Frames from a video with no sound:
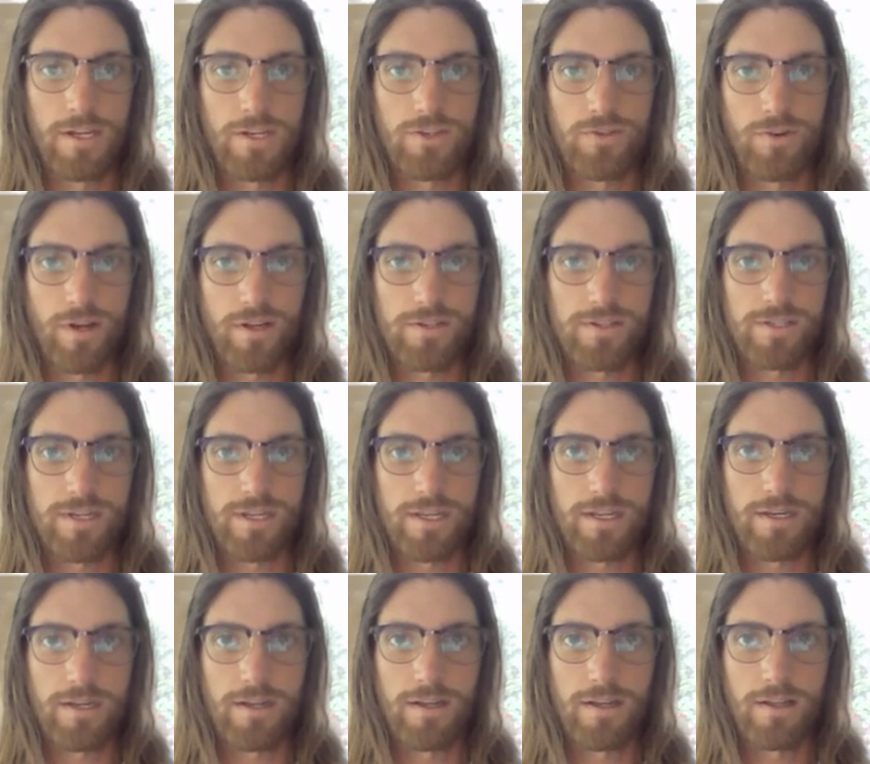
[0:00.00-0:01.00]

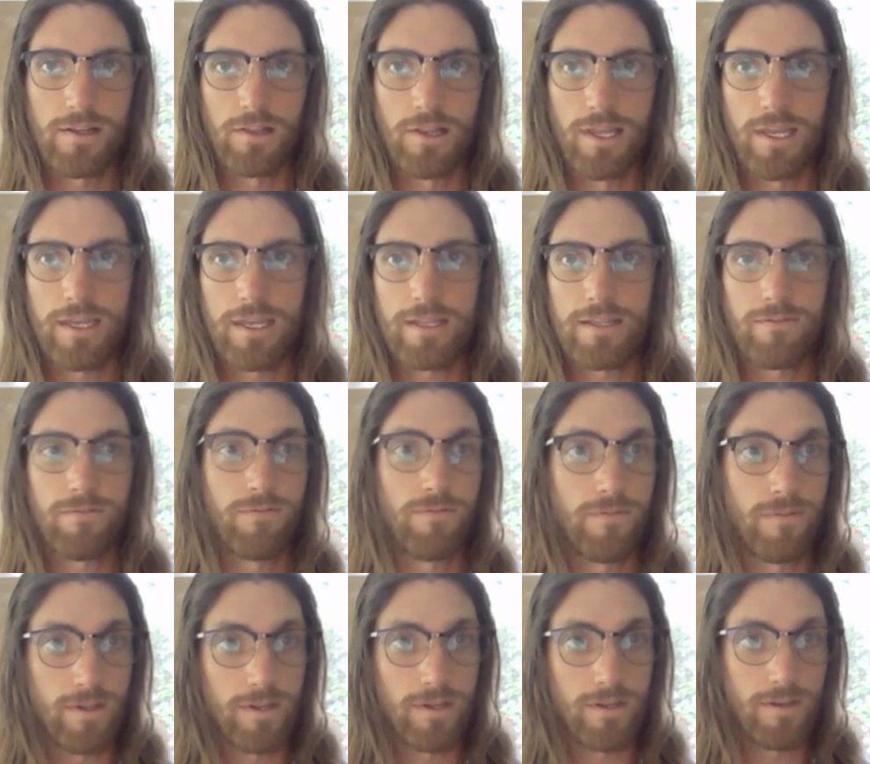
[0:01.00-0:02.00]
interesting link
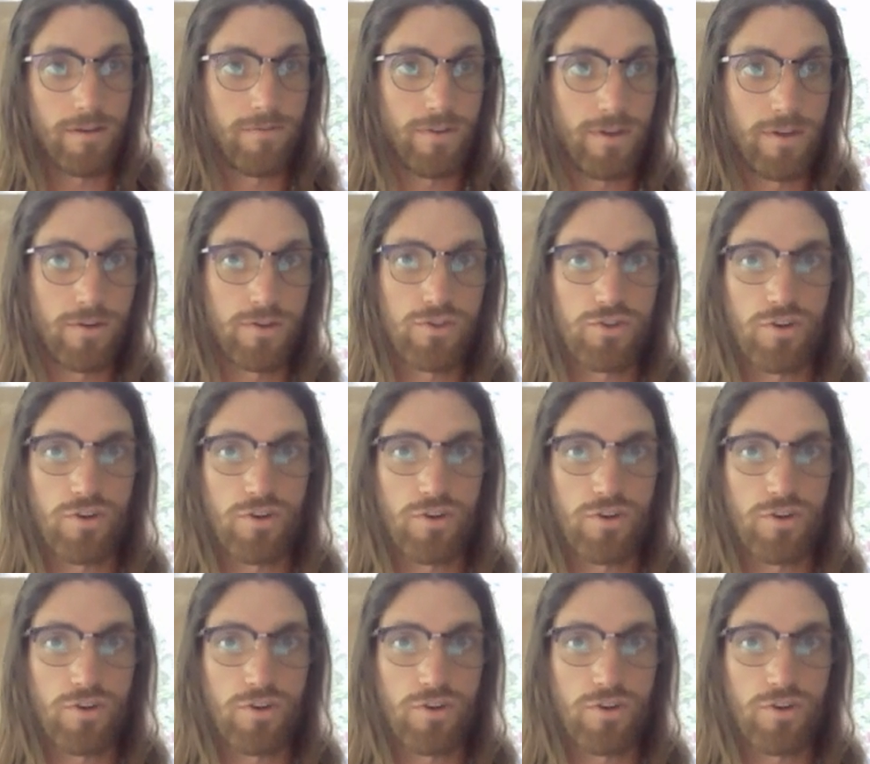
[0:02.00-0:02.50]
in the video